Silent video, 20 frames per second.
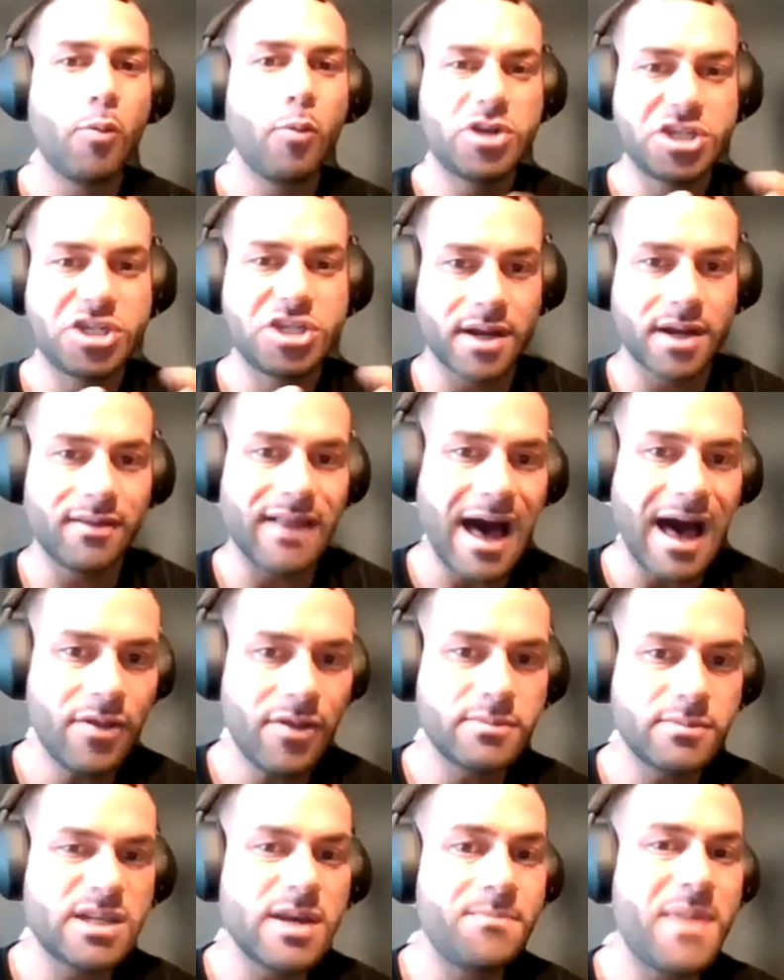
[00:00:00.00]
which is going to allow
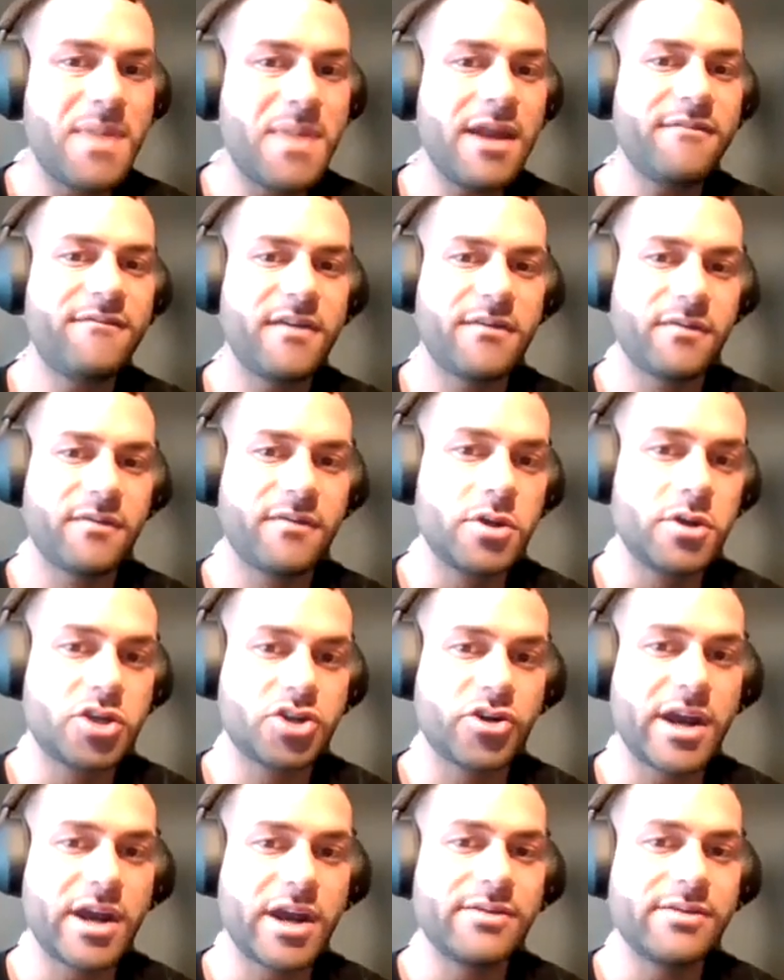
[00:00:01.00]
them to benefit from the
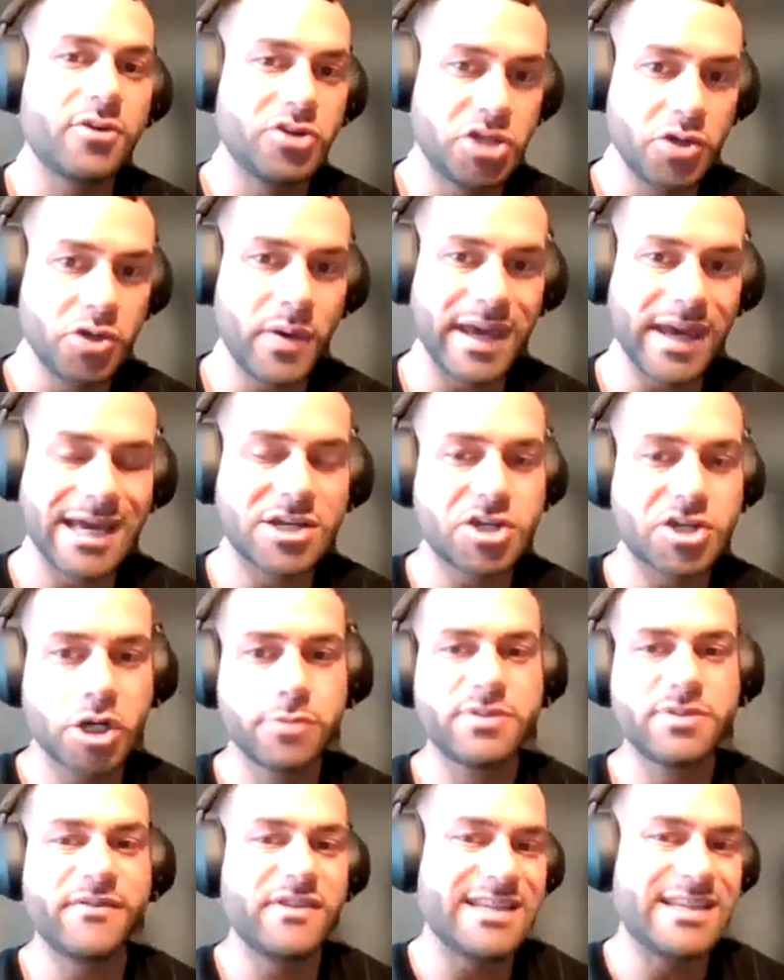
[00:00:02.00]
training they're doing in
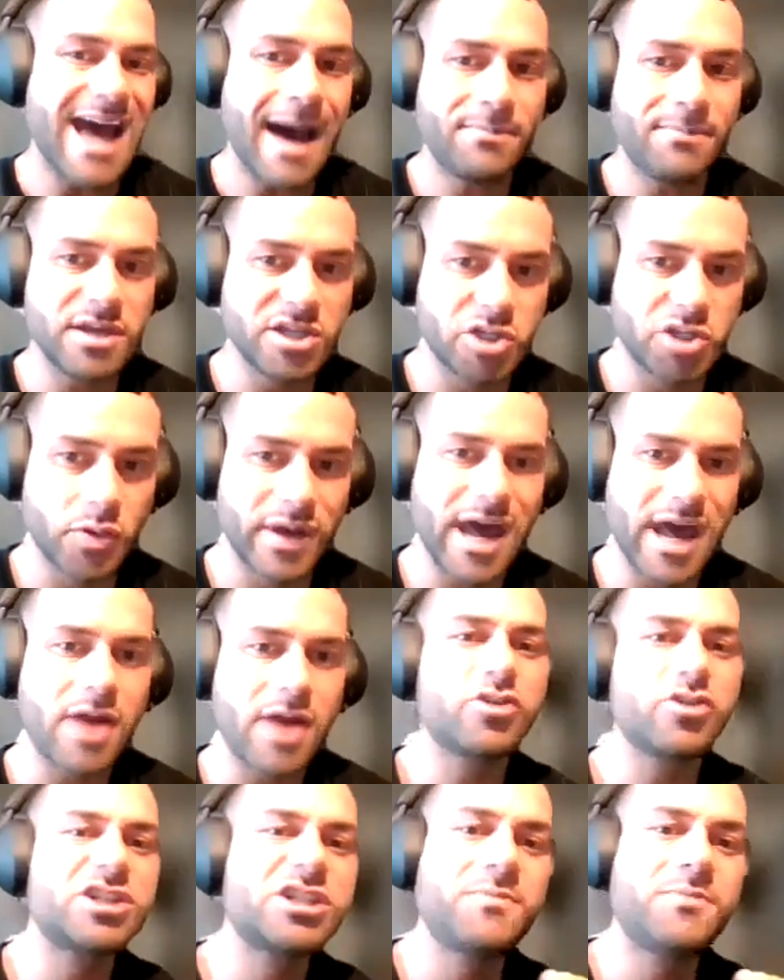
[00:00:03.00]
terms of adapting to it
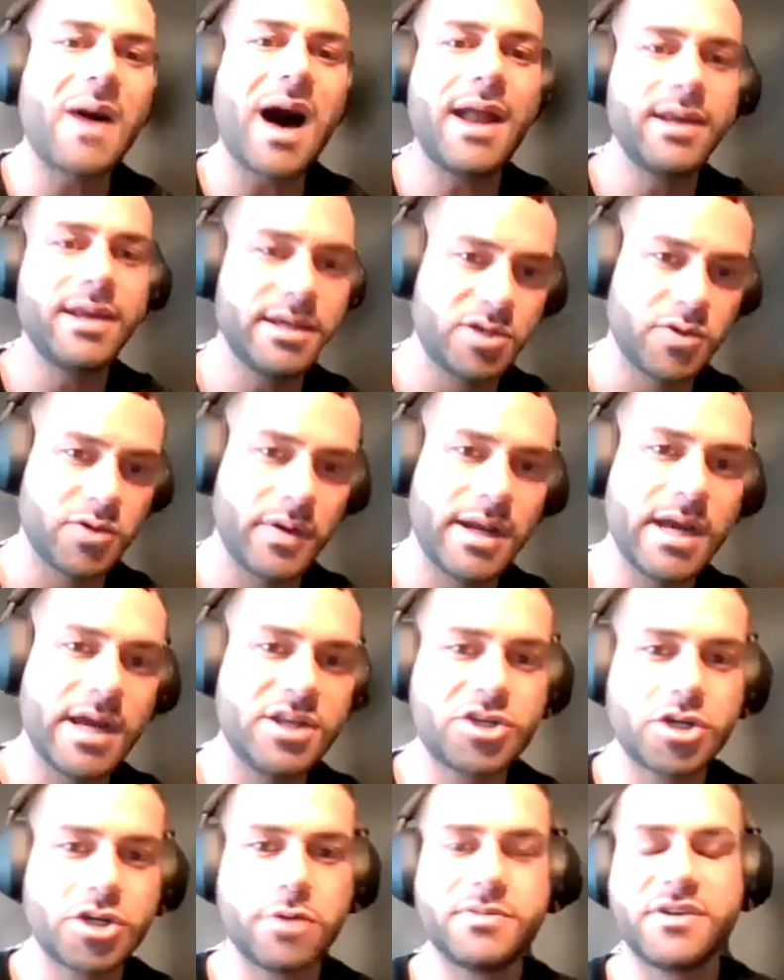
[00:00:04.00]
and responding to it
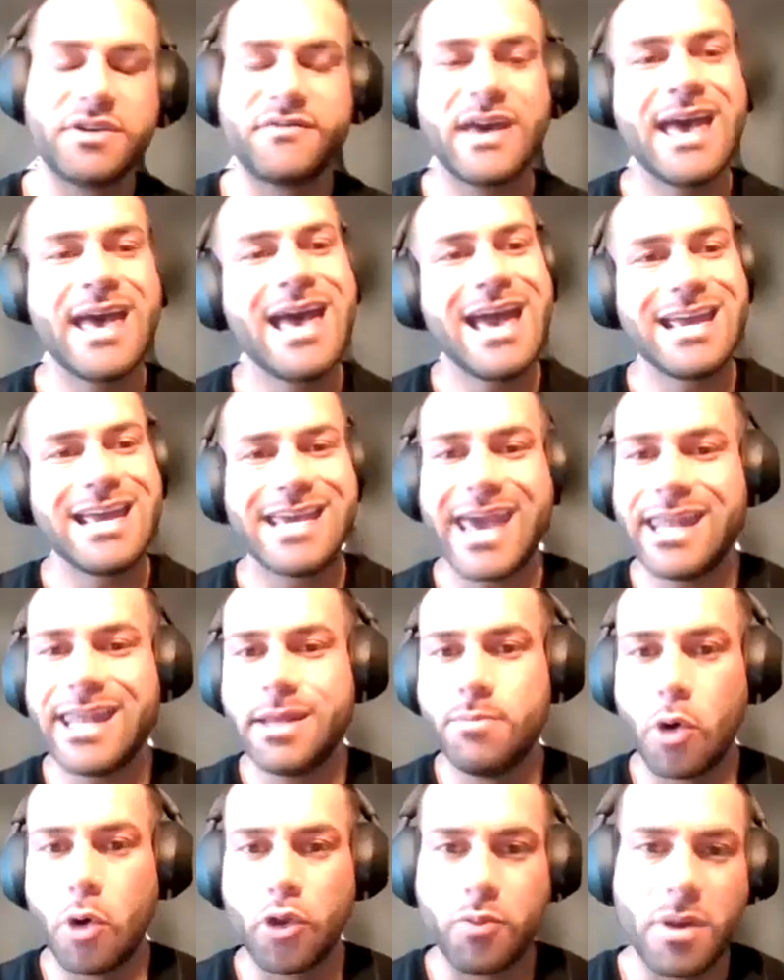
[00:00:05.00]
in terms of
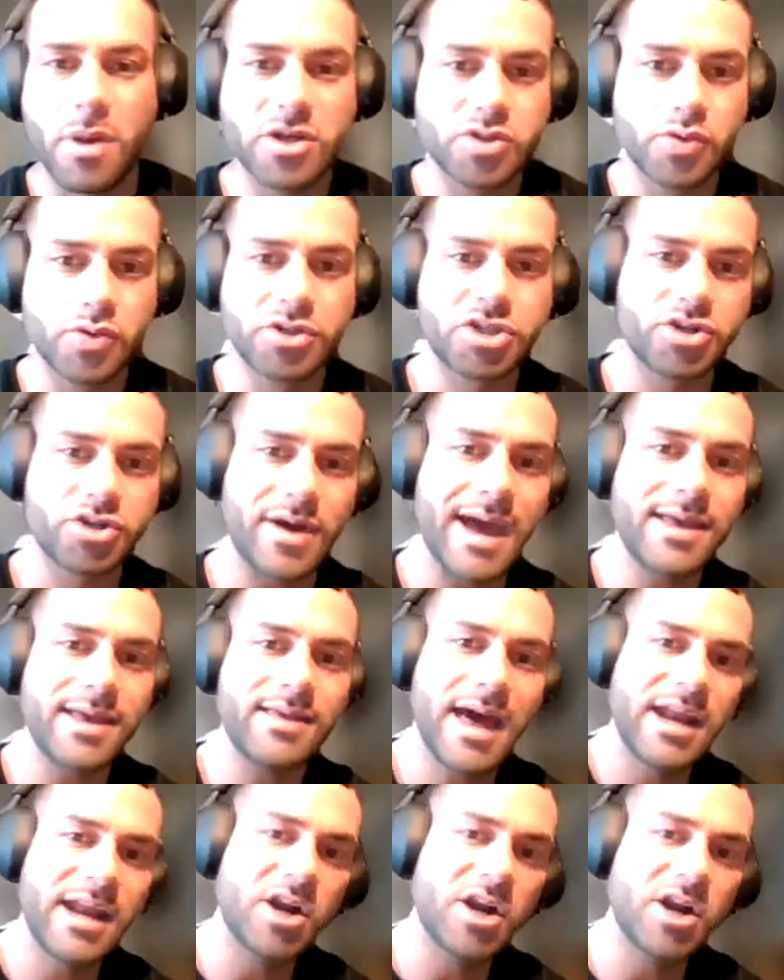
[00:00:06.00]
gaining both muscle and strength.